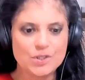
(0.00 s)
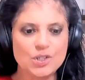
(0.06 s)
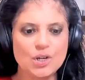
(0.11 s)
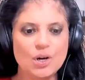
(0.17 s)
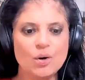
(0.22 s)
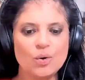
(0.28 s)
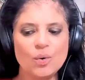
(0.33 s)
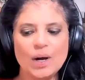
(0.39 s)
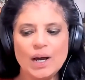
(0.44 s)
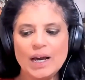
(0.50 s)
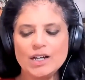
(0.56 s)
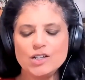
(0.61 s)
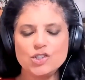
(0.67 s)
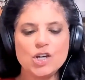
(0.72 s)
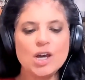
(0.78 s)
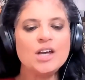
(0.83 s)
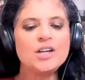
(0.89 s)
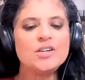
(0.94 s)
So
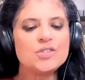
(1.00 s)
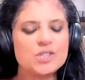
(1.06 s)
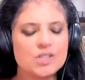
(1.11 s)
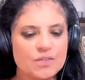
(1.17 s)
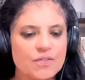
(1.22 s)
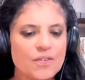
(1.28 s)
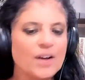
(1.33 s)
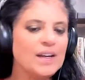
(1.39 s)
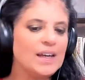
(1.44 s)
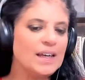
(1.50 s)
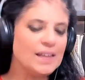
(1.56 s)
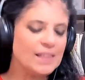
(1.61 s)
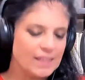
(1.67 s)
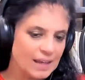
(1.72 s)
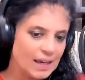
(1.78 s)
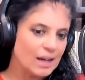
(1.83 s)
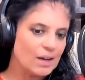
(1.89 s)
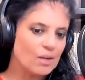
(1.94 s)
change is a funny
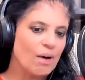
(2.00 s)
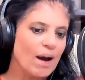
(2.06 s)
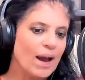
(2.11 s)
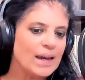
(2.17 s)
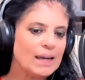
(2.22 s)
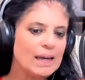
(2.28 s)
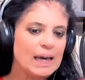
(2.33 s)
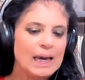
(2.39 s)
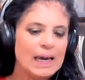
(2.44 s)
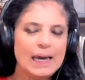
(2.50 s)
thing, right?